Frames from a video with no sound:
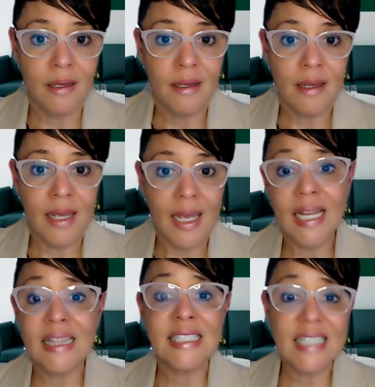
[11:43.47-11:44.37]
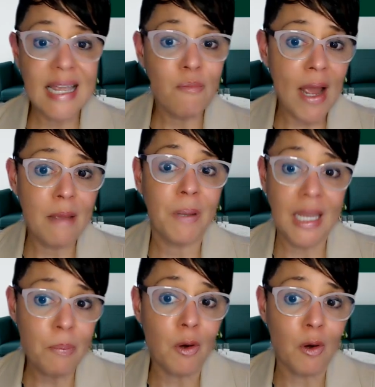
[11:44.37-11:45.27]
And at the same way,
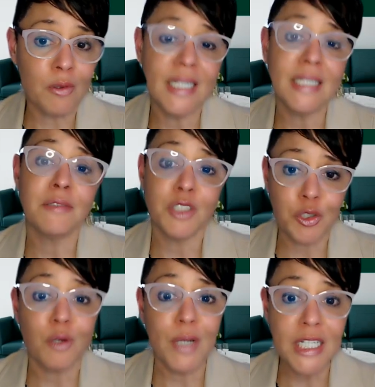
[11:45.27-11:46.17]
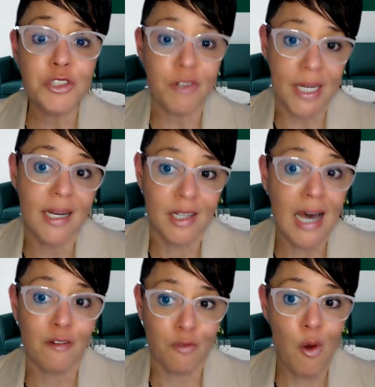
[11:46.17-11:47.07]
people need to ensure we drink a
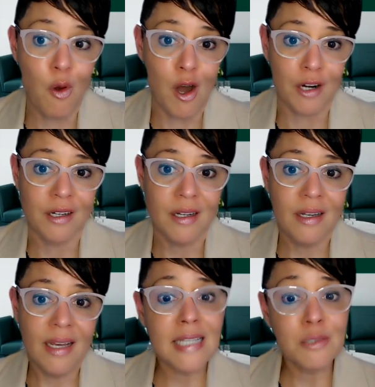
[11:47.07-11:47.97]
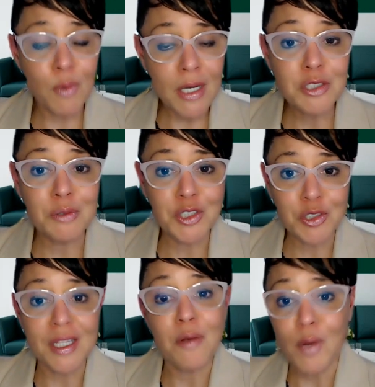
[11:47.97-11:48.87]
lot of water as well to
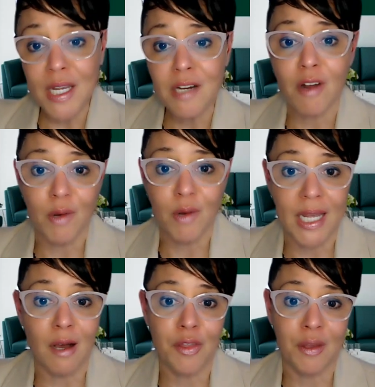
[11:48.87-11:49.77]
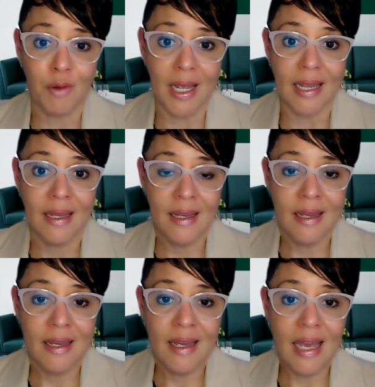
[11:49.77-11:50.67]
ensure that we grow in a healthy way.
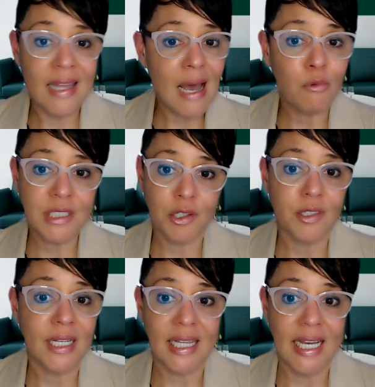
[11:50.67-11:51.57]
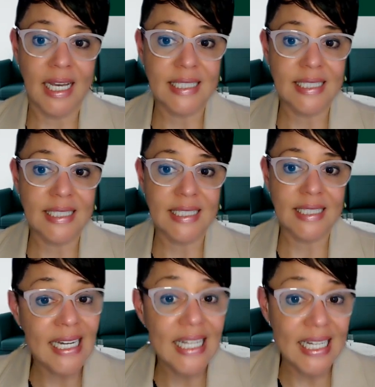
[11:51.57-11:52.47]
And that was certainly a lesson that
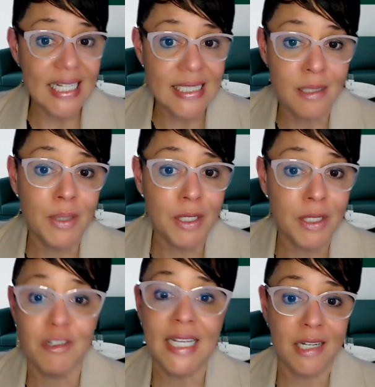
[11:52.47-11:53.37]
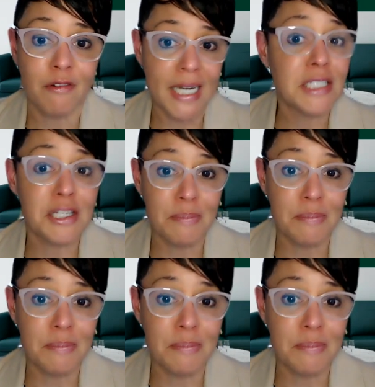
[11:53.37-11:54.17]
I needed to be reiterated to me.